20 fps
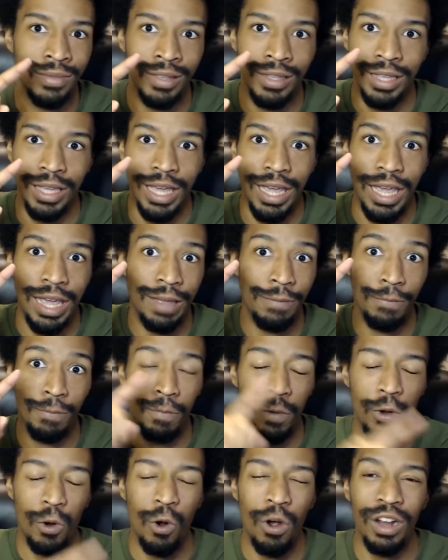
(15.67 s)
and
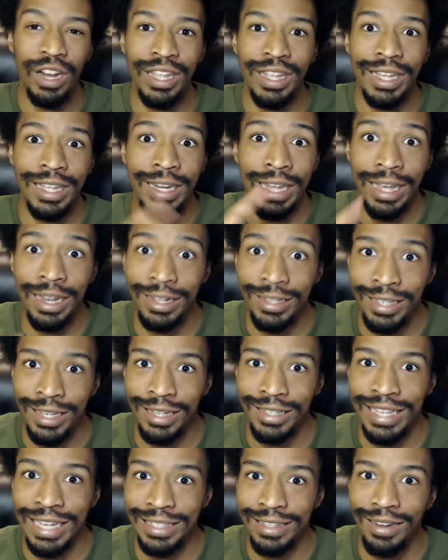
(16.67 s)
recording and editing
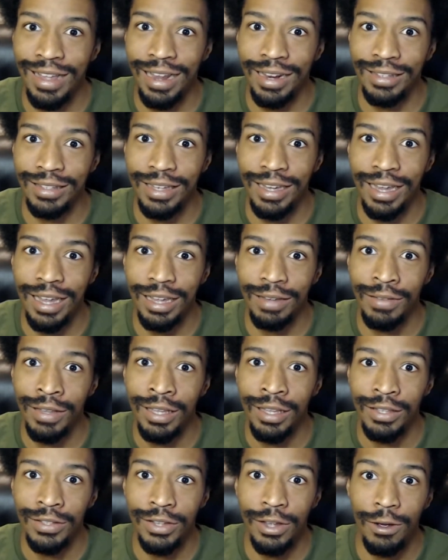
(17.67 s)
takes a lot of time.
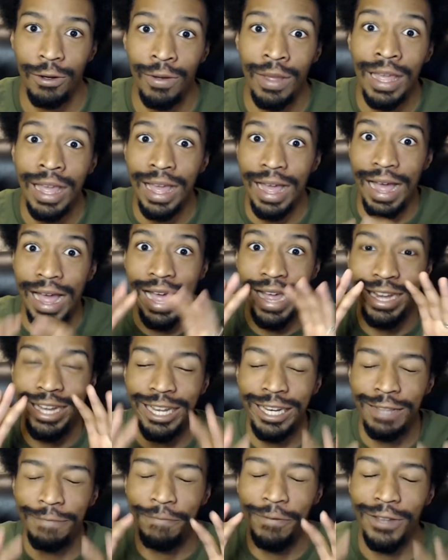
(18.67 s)
So I
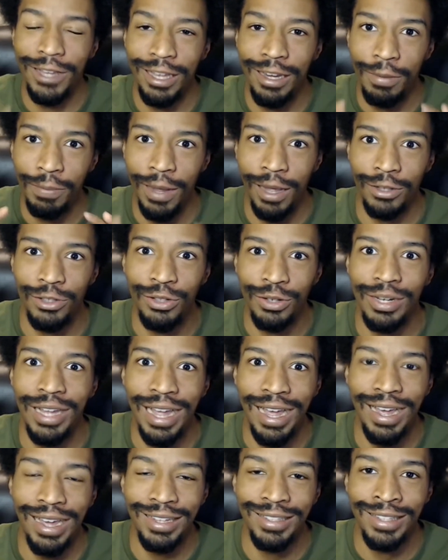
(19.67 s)
didn't forget about you
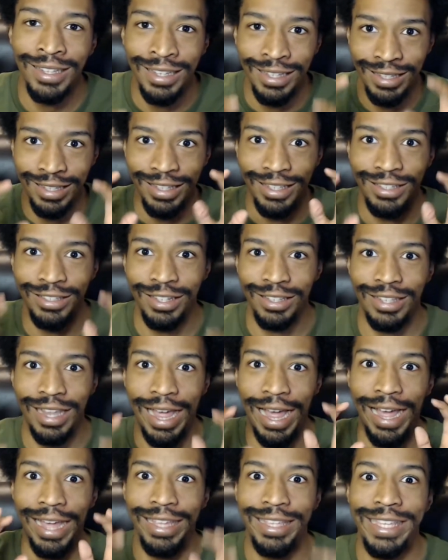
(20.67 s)
guys. It's just
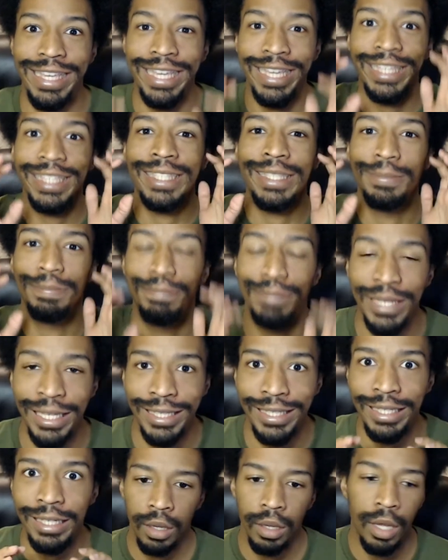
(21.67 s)
I get
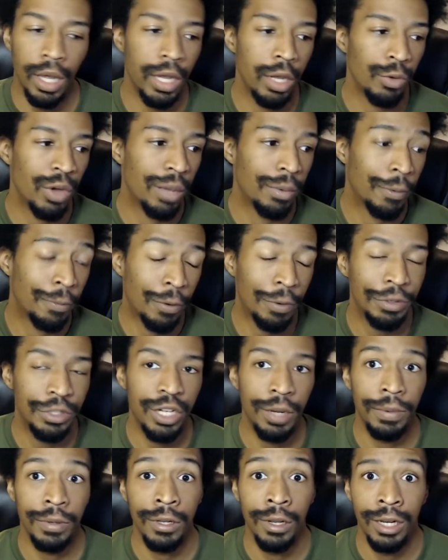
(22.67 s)
busy. Anyway, before we jump
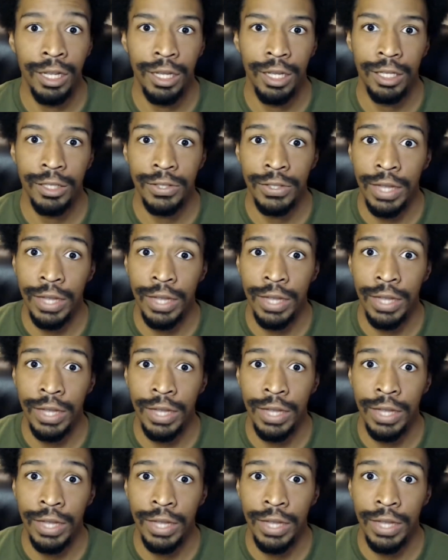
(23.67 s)
into this,